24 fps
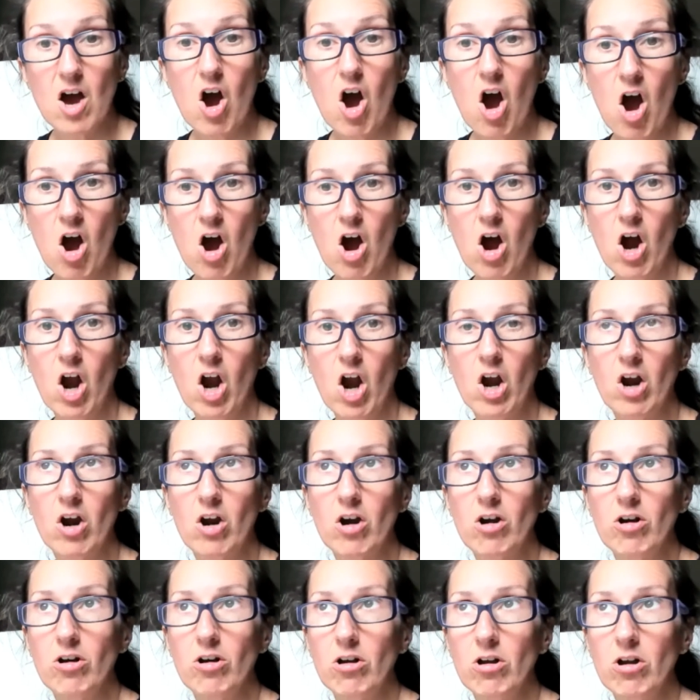
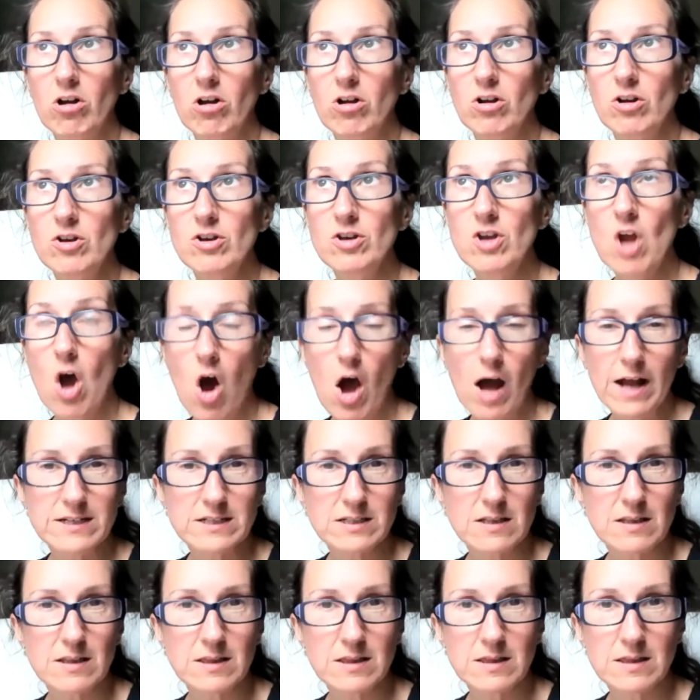are not
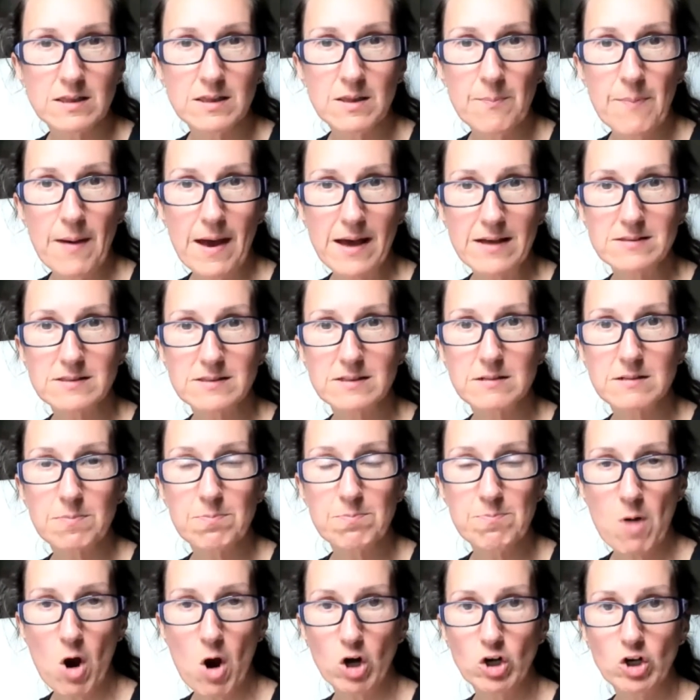the best
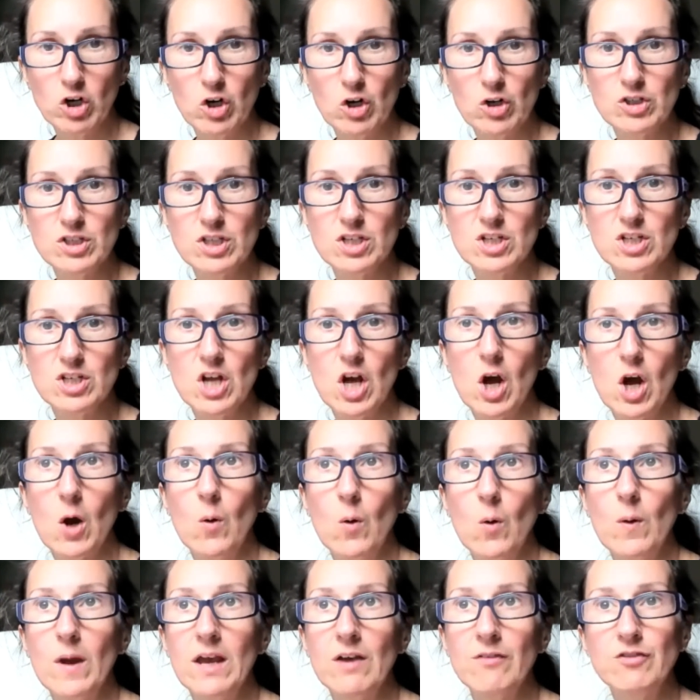marker to
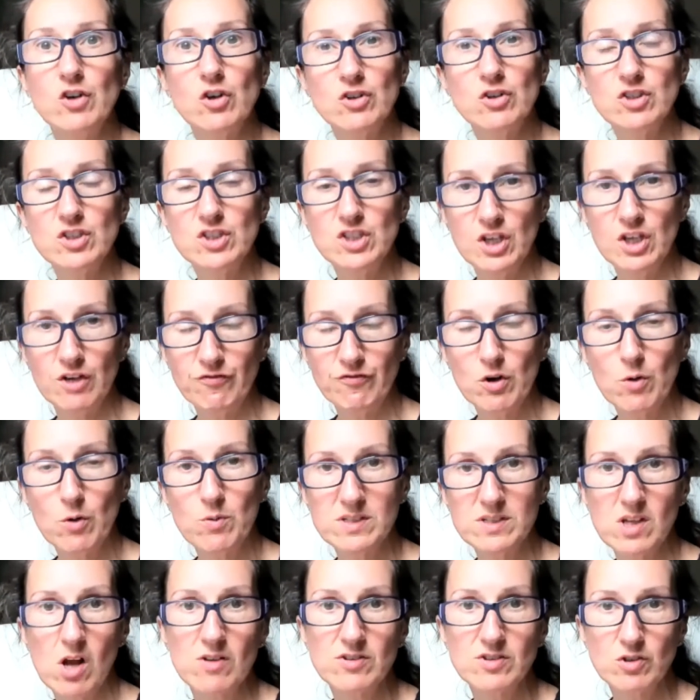know if your
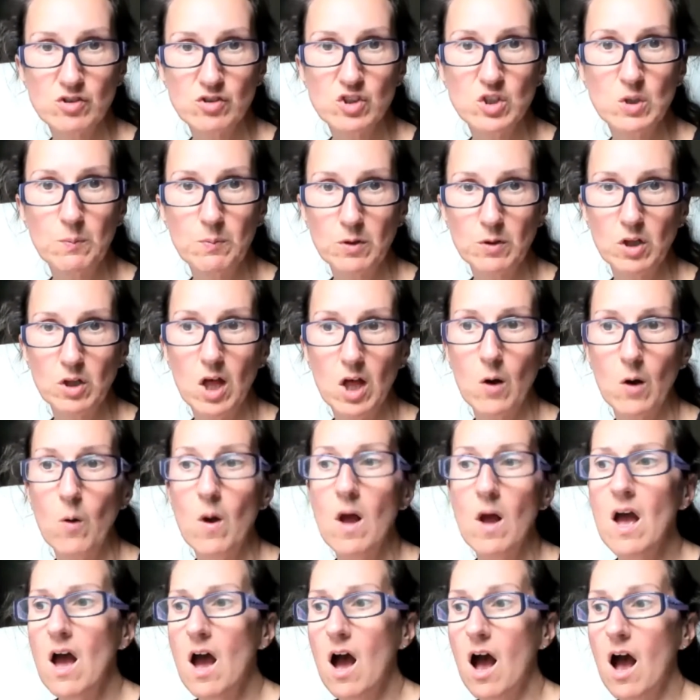results are super low.
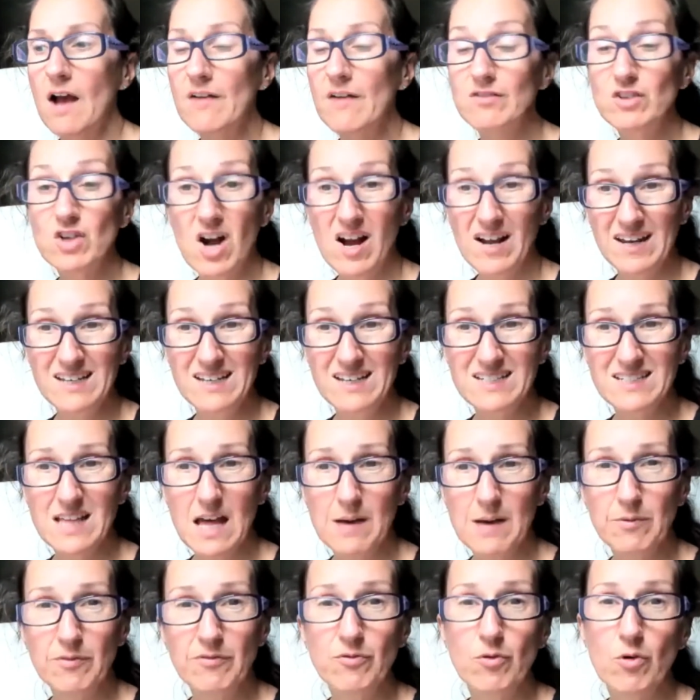I've gone into that
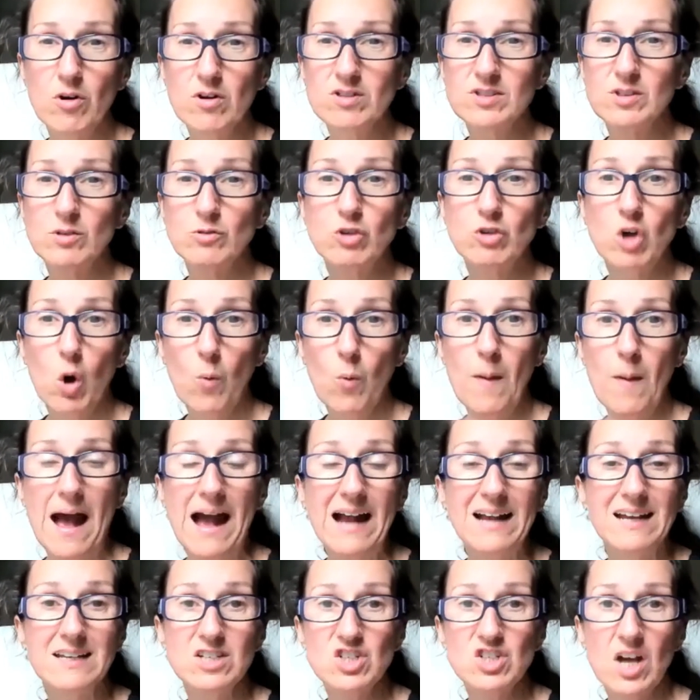before, so go
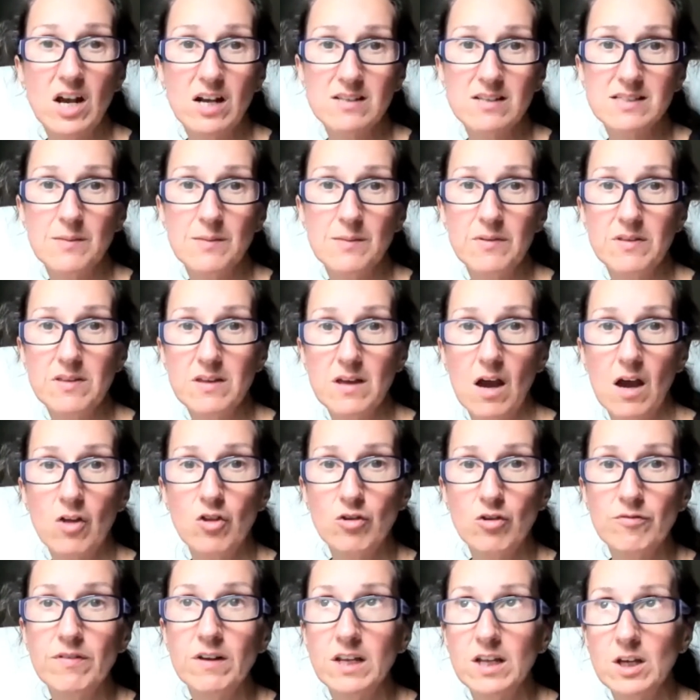back and check some of the
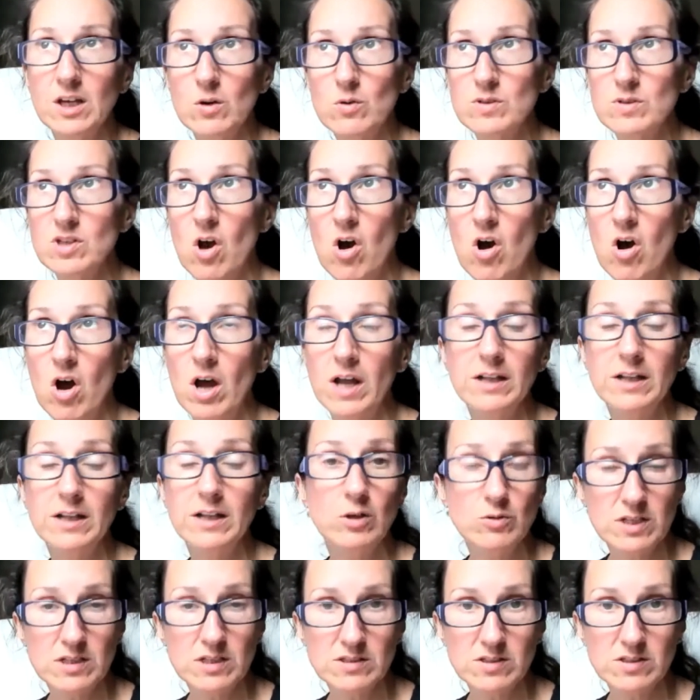other videos on low
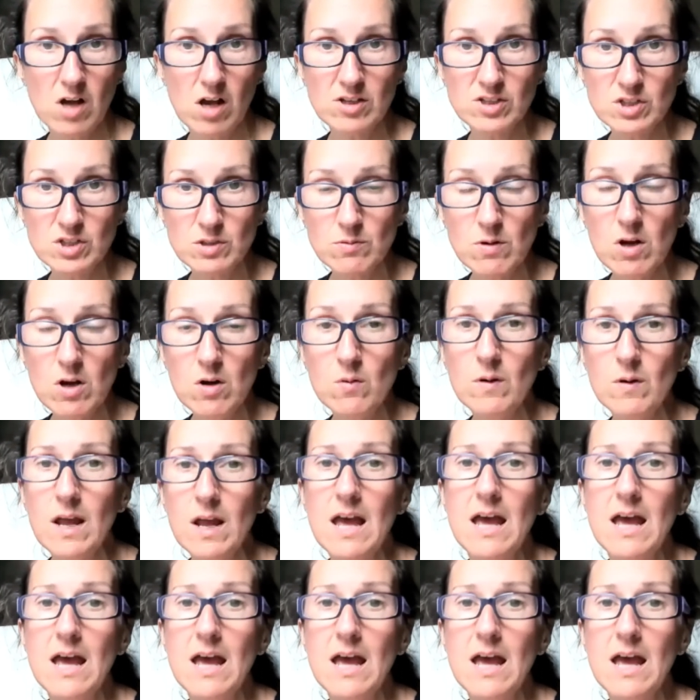testosterone,